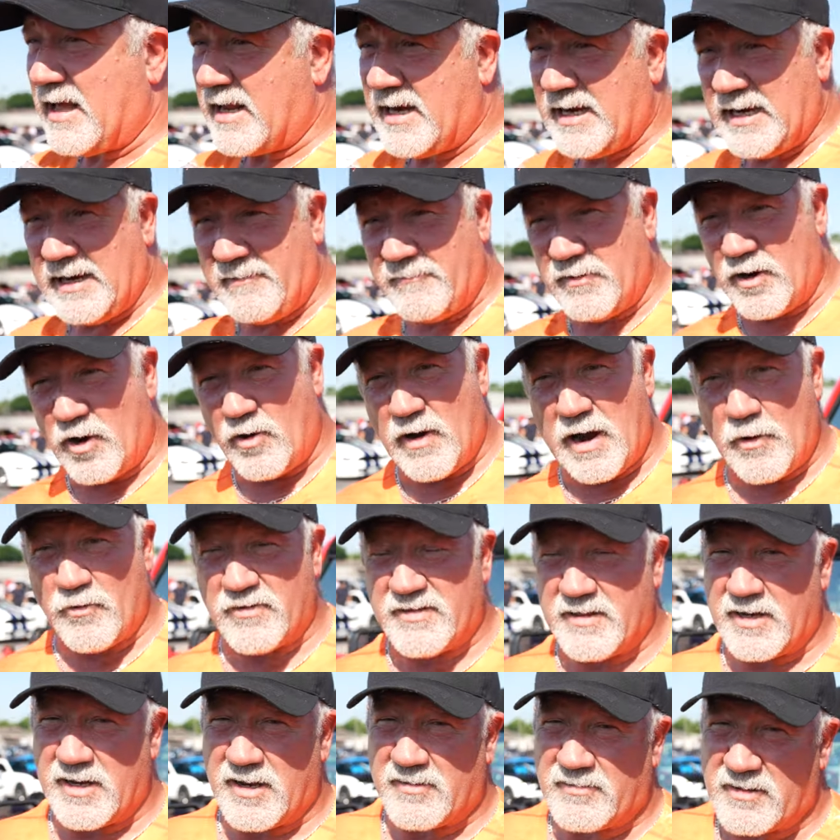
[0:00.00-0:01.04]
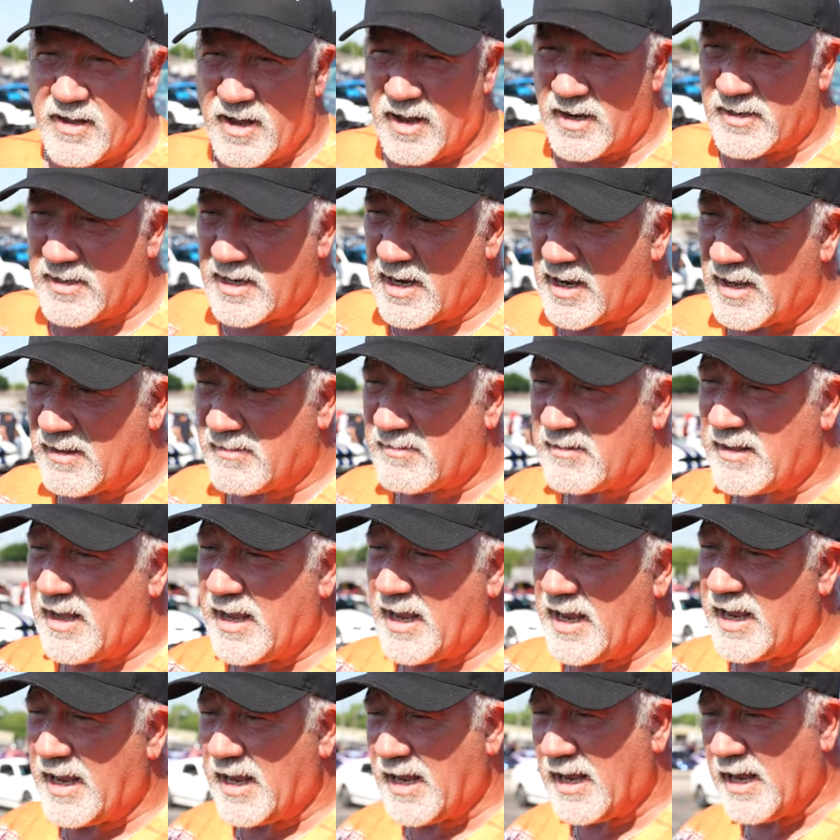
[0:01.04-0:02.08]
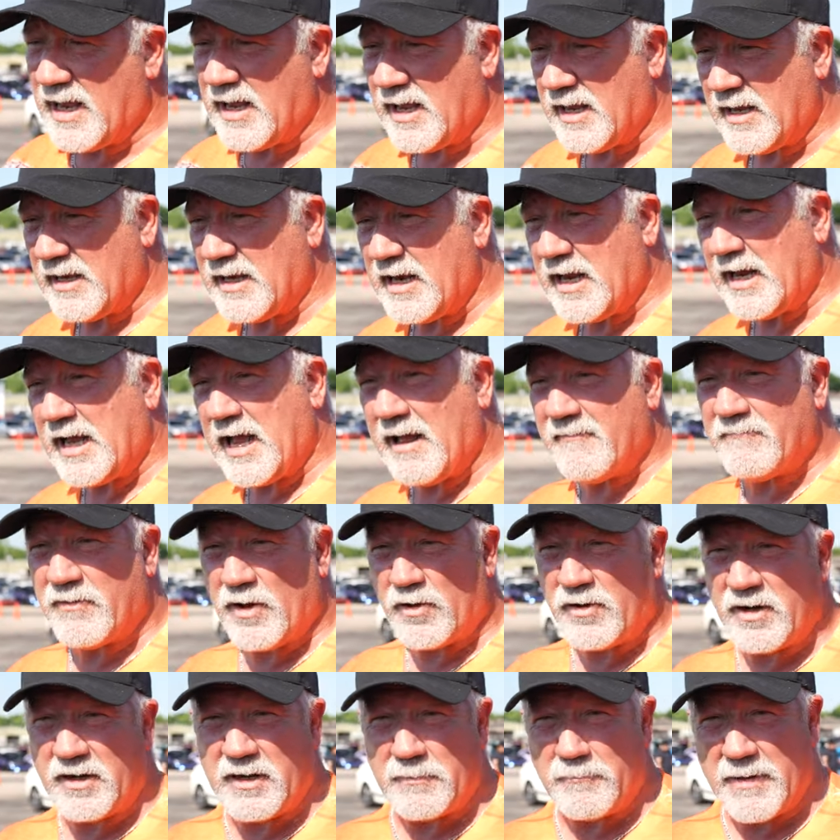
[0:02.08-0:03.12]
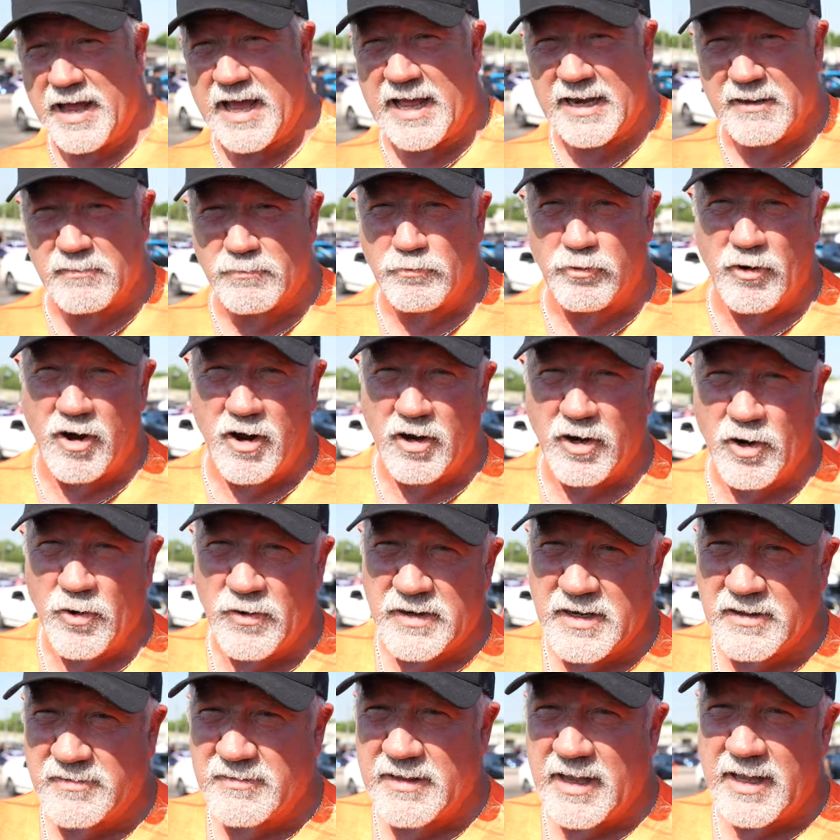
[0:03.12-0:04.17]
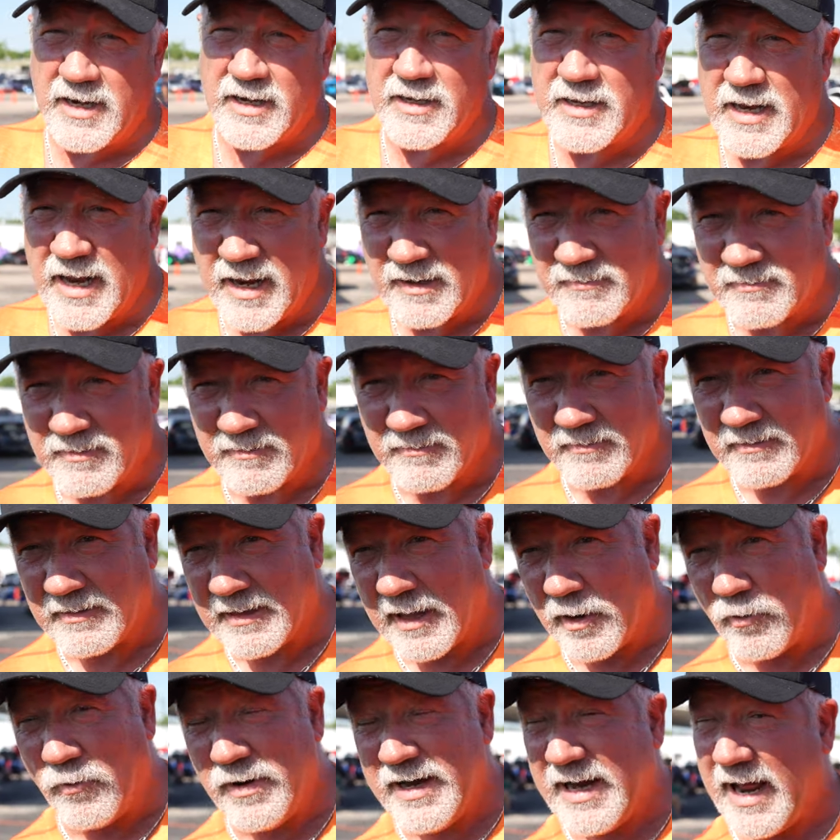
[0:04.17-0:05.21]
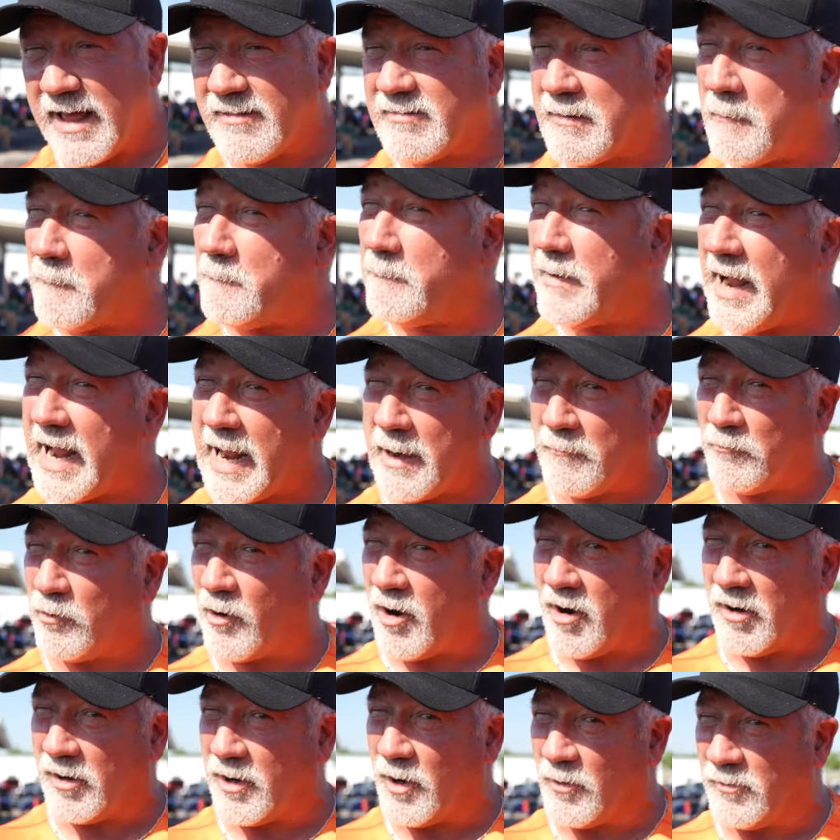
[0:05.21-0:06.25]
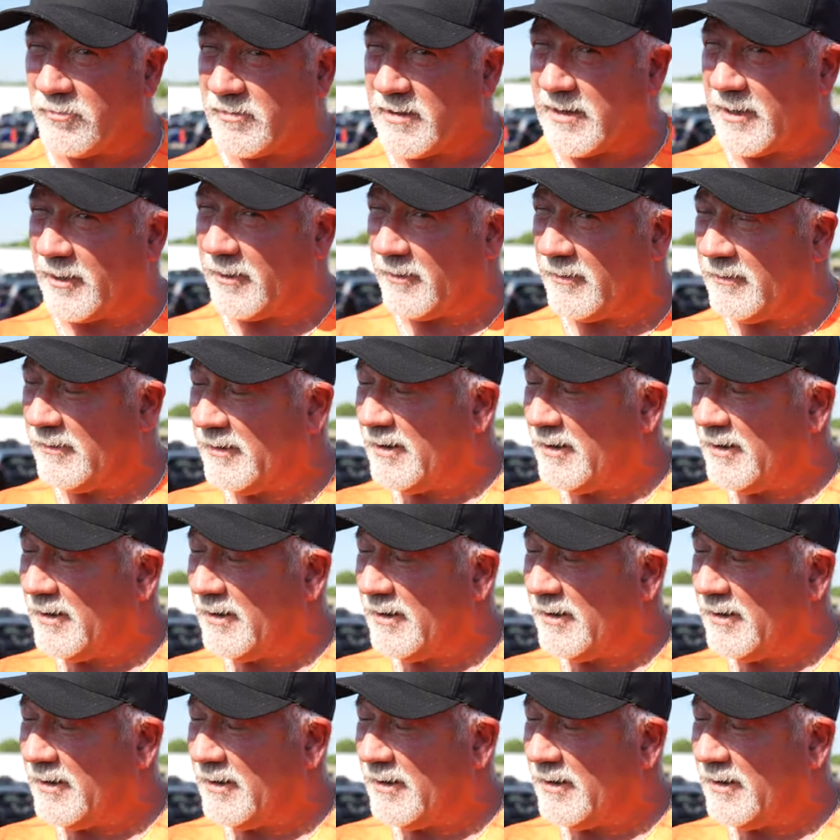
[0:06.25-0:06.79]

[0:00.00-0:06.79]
I didn't even know I was in this contest, and it got voted the baddest Bronco in the state of Texas. Now, we got some bad Broncos here.